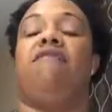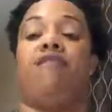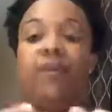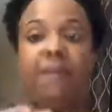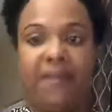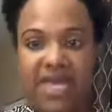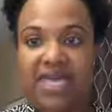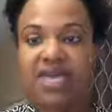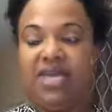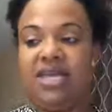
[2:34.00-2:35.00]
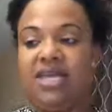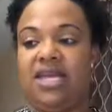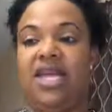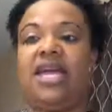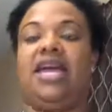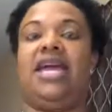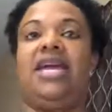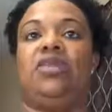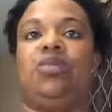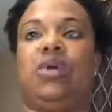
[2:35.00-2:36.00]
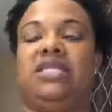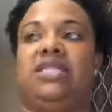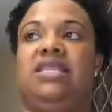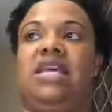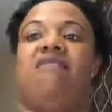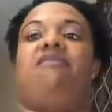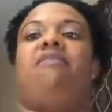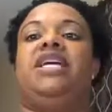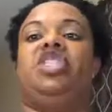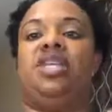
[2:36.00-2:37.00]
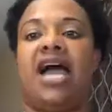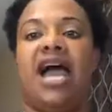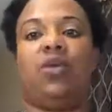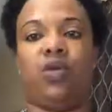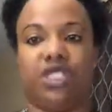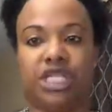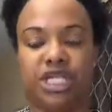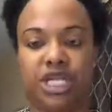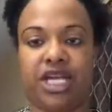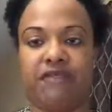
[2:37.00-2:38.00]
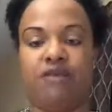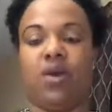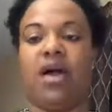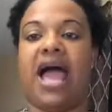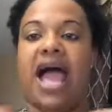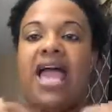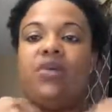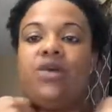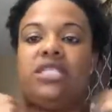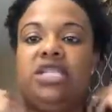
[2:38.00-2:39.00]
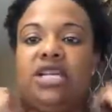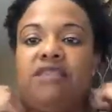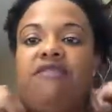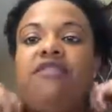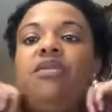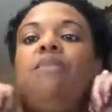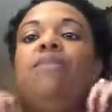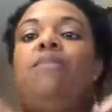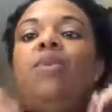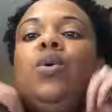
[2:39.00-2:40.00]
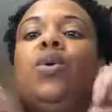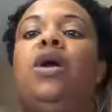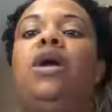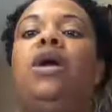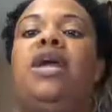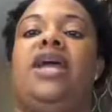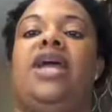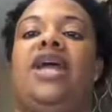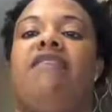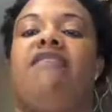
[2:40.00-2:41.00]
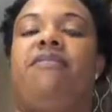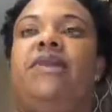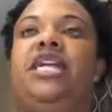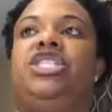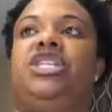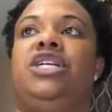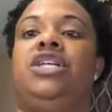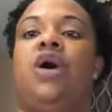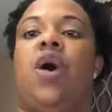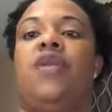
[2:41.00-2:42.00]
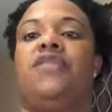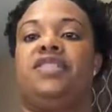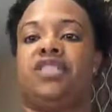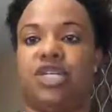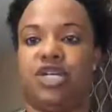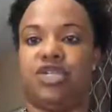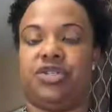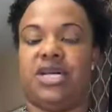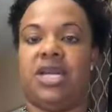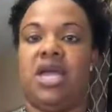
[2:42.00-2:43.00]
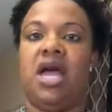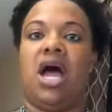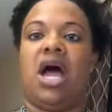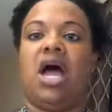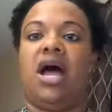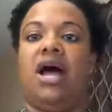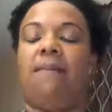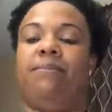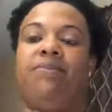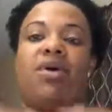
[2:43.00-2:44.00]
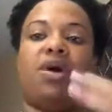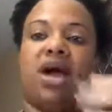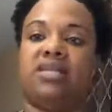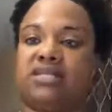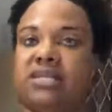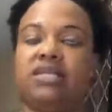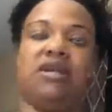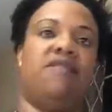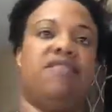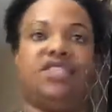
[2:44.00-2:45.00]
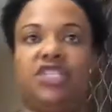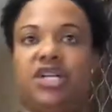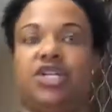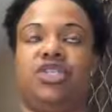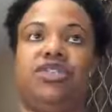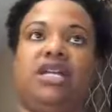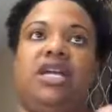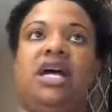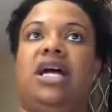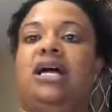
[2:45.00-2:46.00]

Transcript: For me, it wasn't the information I was looking for. I was looking for more information on the surgery, process of the surgery.